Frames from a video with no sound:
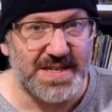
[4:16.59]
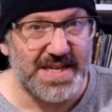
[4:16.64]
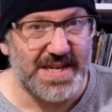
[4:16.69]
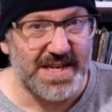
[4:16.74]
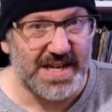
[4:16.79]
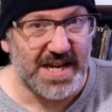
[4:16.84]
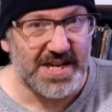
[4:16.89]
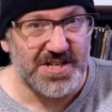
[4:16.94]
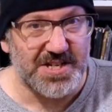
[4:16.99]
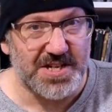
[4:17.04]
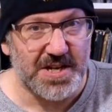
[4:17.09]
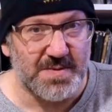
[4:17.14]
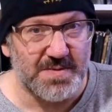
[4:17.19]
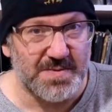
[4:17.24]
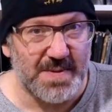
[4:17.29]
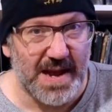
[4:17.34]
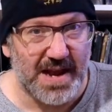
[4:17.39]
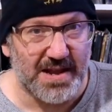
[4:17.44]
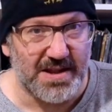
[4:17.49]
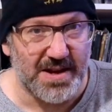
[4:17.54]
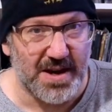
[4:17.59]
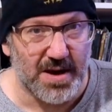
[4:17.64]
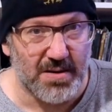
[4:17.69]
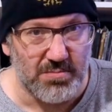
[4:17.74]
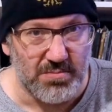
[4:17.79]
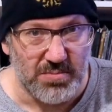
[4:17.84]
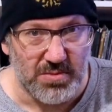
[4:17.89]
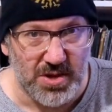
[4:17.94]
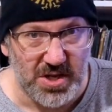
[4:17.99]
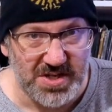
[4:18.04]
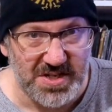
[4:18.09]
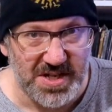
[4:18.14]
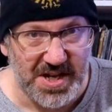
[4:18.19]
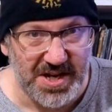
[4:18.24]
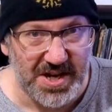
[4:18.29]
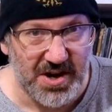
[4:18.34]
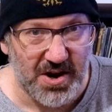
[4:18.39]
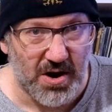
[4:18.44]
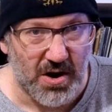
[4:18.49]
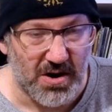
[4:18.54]
the EKG comes back clear. Looks
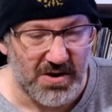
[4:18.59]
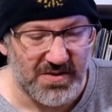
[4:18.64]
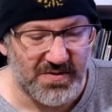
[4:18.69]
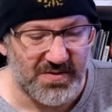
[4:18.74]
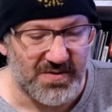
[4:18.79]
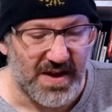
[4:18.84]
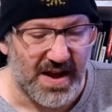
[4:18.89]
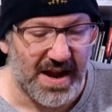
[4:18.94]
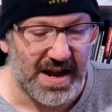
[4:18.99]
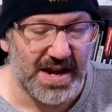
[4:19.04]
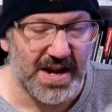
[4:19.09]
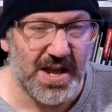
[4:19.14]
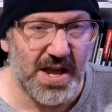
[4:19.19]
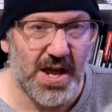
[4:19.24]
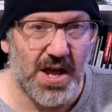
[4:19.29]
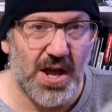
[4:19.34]
like your heart's fine.